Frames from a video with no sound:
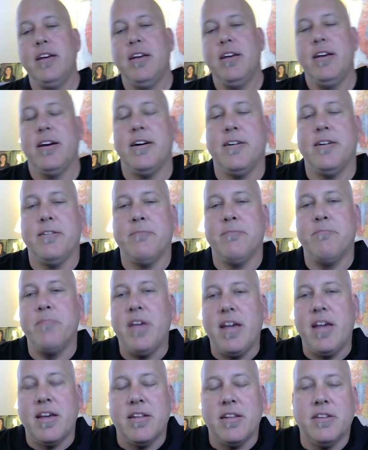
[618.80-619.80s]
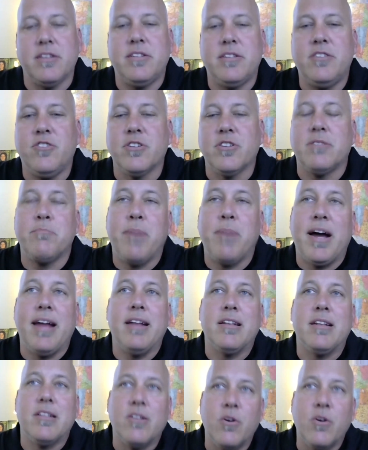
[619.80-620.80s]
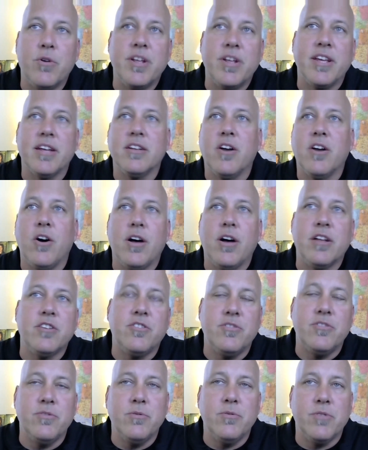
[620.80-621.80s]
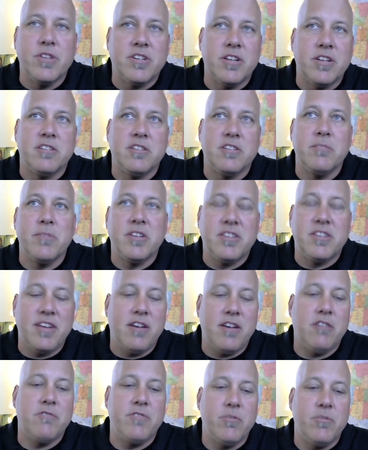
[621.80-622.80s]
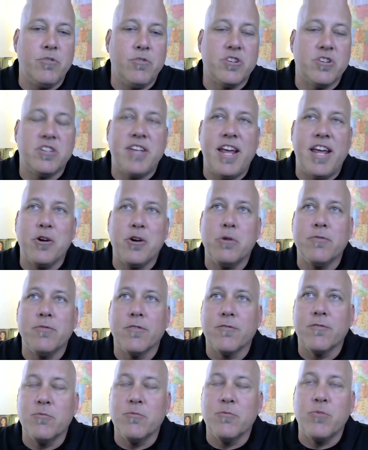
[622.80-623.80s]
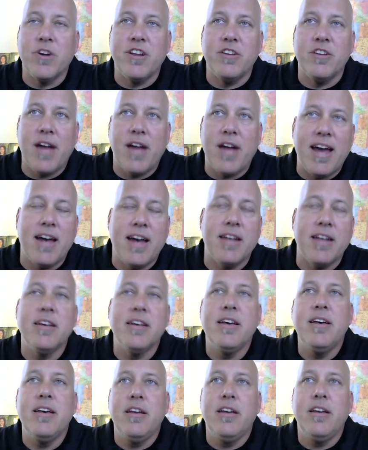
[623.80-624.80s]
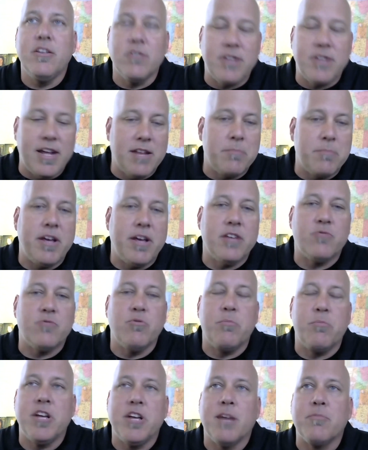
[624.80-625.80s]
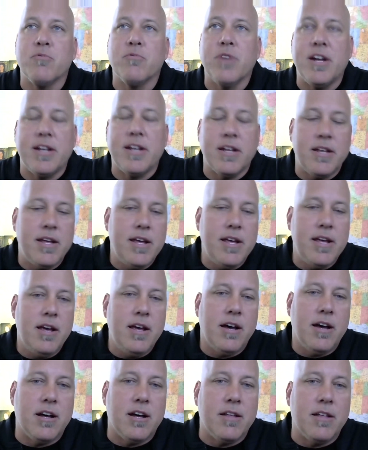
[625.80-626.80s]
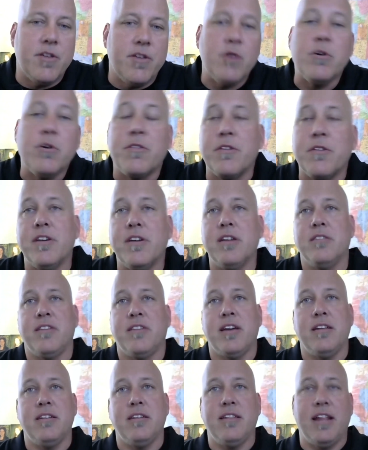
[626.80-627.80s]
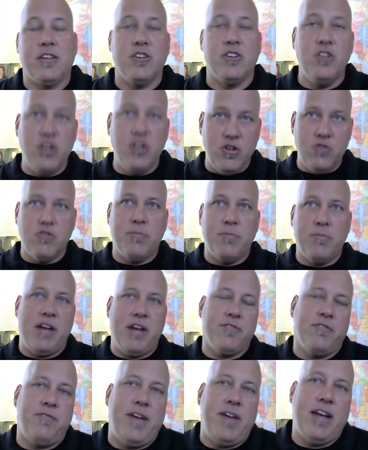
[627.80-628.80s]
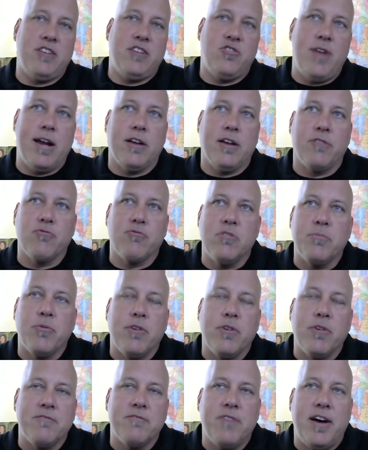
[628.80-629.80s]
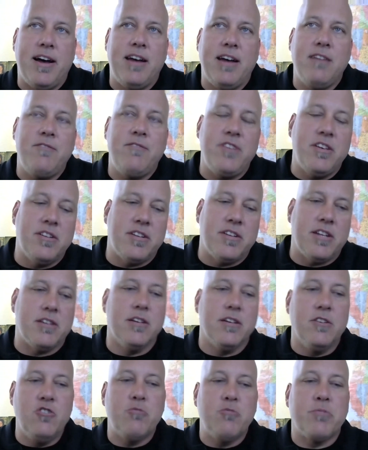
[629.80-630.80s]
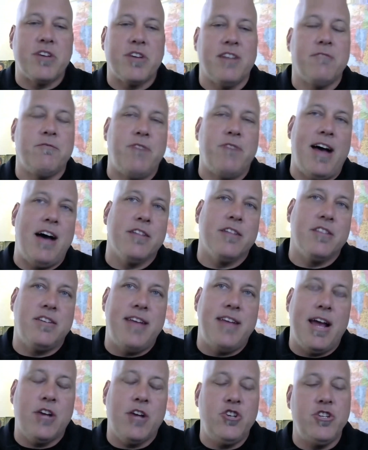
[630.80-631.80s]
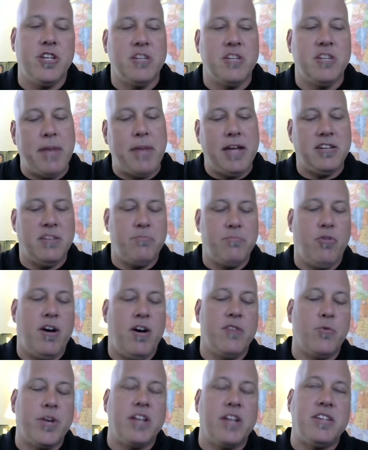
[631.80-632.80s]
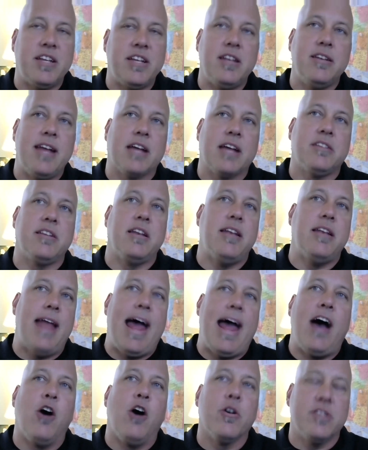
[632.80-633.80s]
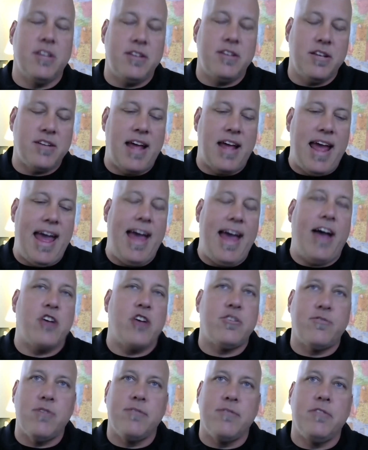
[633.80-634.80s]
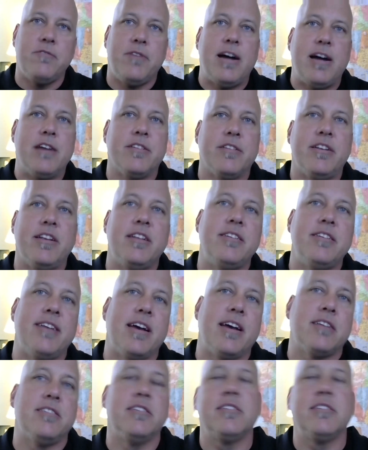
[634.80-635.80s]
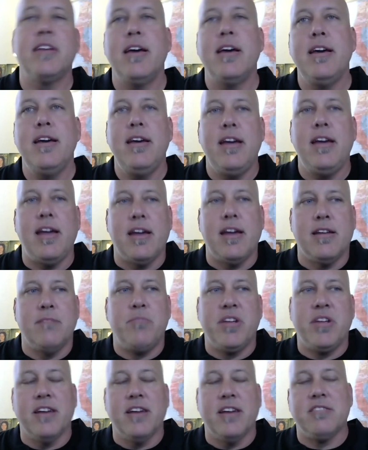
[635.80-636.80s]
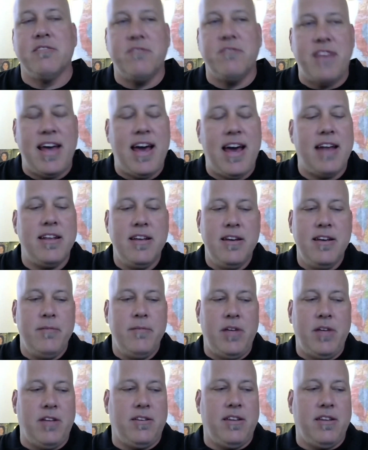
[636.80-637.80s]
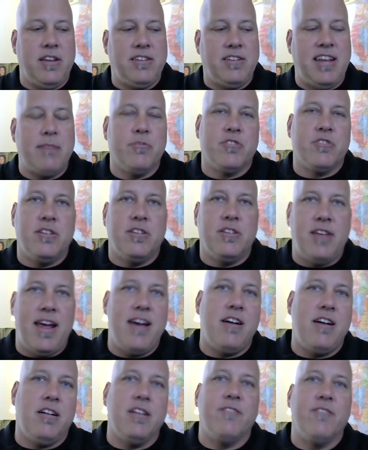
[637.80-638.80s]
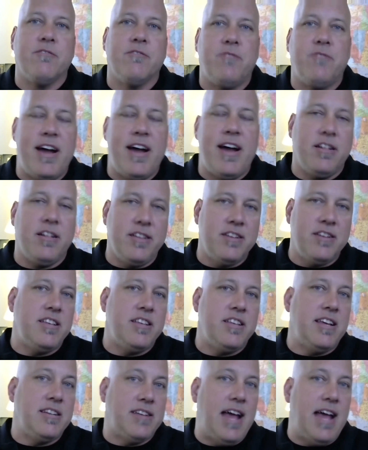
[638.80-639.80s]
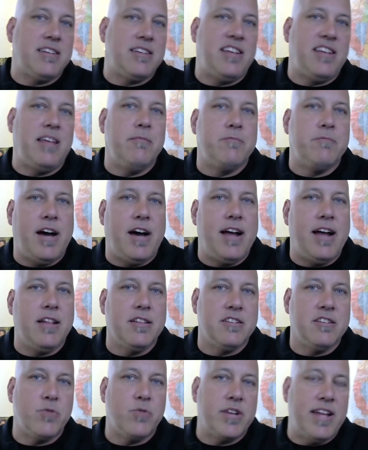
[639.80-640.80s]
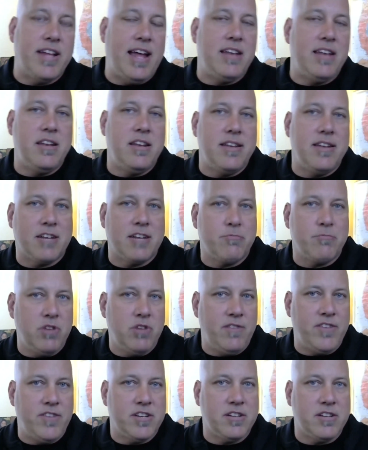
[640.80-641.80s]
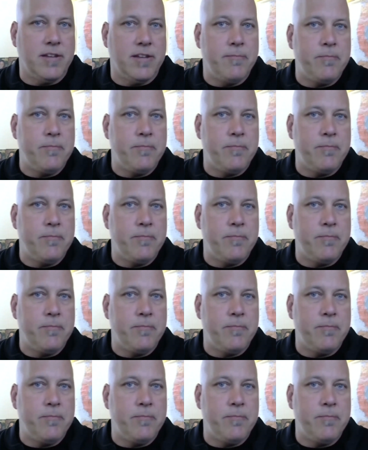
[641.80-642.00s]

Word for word: um, and just by loading it onto the system itself, it will just take over from where you had your database would be upgraded. Uh, the only thing that, that that's new about the Fast Tracker 3.5 is its duplicate file detection is based upon what it's indexing now because it does a hash for every file that it indexes, and because of that, it, it's able to tell if the file is the exact same file as the one it had indexed previously.